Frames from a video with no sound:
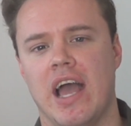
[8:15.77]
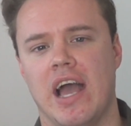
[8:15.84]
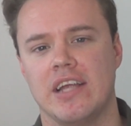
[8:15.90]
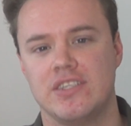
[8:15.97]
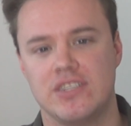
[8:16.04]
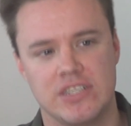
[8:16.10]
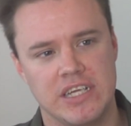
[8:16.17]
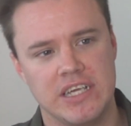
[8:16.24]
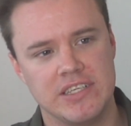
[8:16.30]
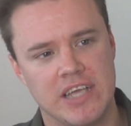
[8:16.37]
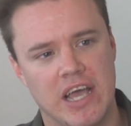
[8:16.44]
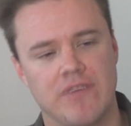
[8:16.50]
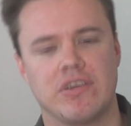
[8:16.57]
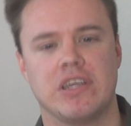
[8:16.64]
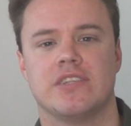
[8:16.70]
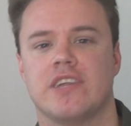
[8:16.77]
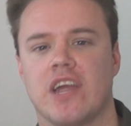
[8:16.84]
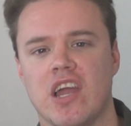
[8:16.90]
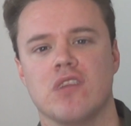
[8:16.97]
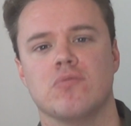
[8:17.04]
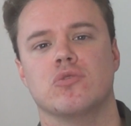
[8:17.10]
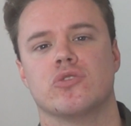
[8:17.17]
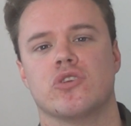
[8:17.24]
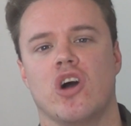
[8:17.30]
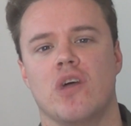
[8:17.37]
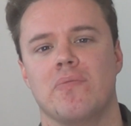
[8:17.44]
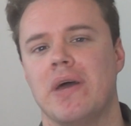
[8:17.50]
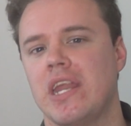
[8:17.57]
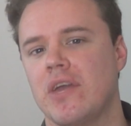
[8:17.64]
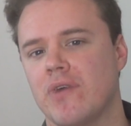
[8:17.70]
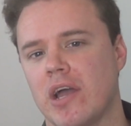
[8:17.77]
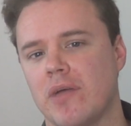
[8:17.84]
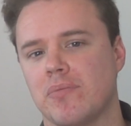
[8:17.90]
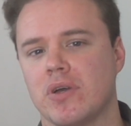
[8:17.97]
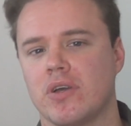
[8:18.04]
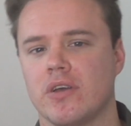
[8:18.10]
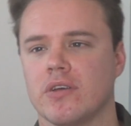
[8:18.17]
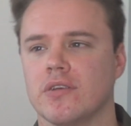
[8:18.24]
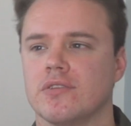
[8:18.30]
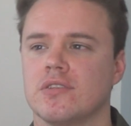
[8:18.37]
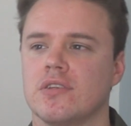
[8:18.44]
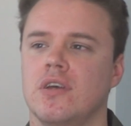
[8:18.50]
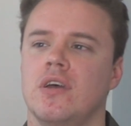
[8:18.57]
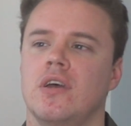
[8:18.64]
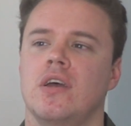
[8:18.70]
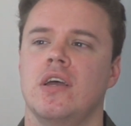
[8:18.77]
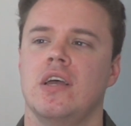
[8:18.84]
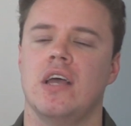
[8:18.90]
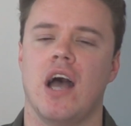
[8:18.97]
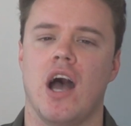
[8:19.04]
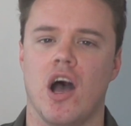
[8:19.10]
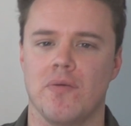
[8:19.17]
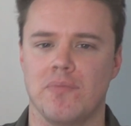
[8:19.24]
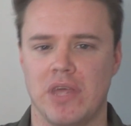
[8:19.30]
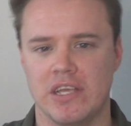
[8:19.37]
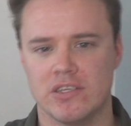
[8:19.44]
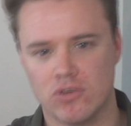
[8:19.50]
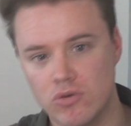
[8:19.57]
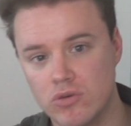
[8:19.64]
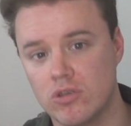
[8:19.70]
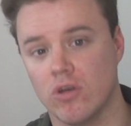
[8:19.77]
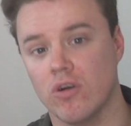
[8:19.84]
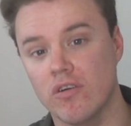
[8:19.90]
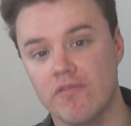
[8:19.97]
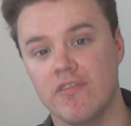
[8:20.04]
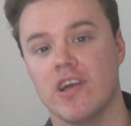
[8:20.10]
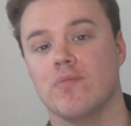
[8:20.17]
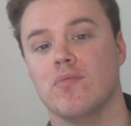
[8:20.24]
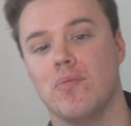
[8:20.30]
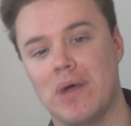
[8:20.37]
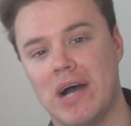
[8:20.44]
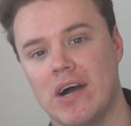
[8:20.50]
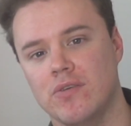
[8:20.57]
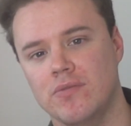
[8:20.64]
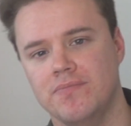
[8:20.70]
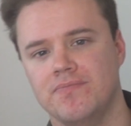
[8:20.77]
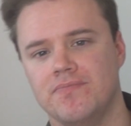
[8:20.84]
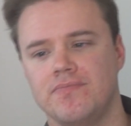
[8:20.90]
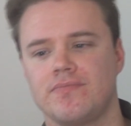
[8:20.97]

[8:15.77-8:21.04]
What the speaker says: and she's having a terrible time anyway, because it's also a film about